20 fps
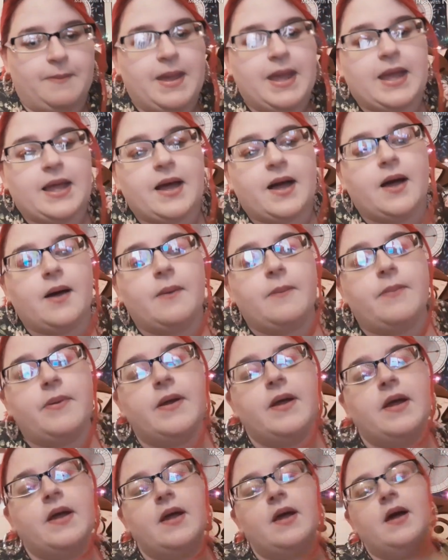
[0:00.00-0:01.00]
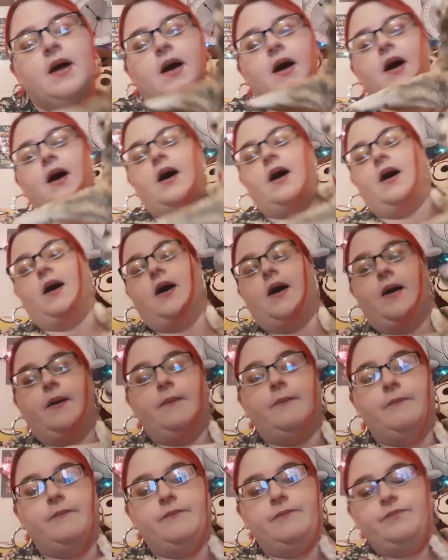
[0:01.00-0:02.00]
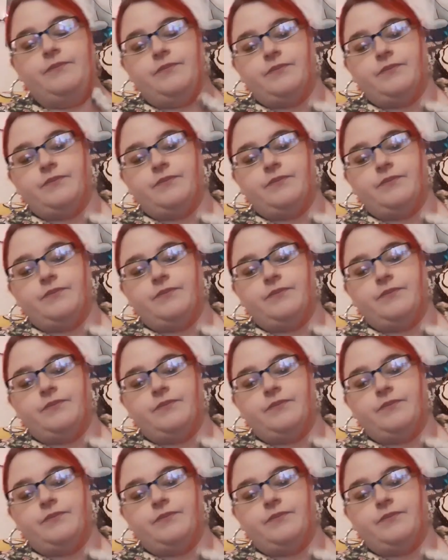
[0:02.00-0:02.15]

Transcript: makeup, um,